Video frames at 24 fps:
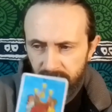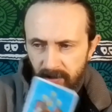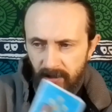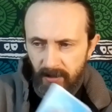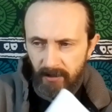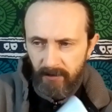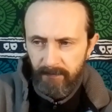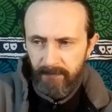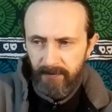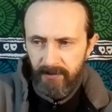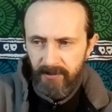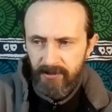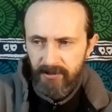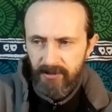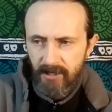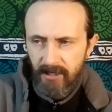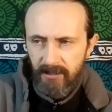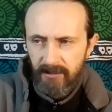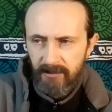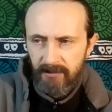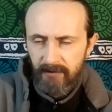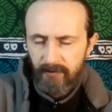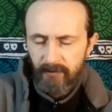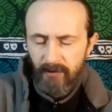on the card, but it's
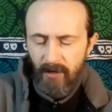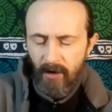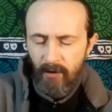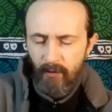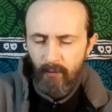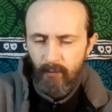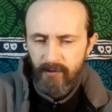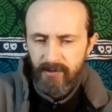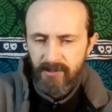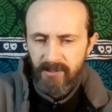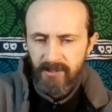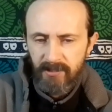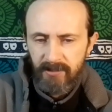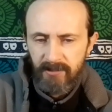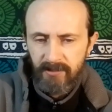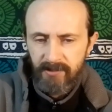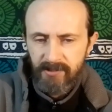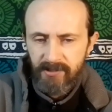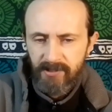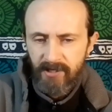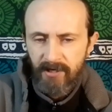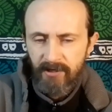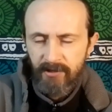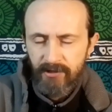not... I always get
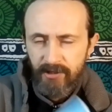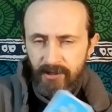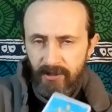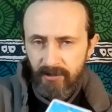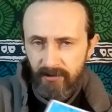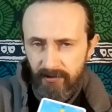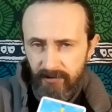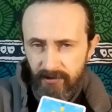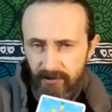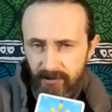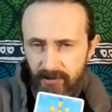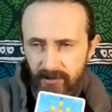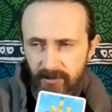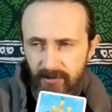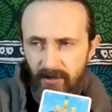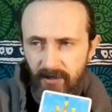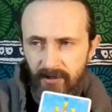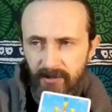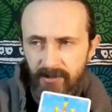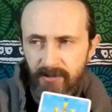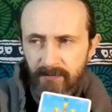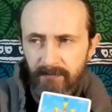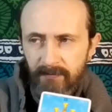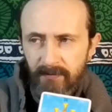this energy on this
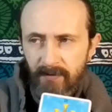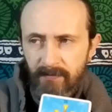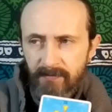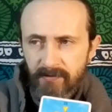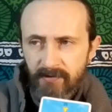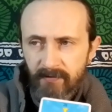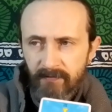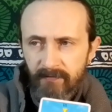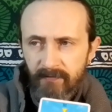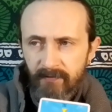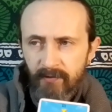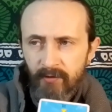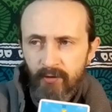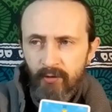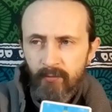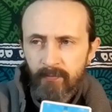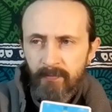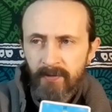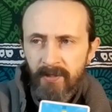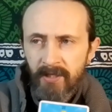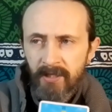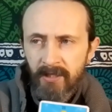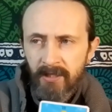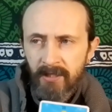card sometimes of you
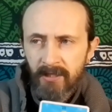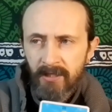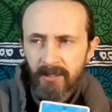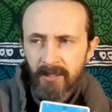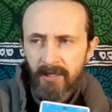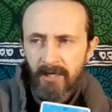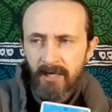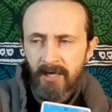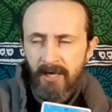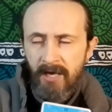being...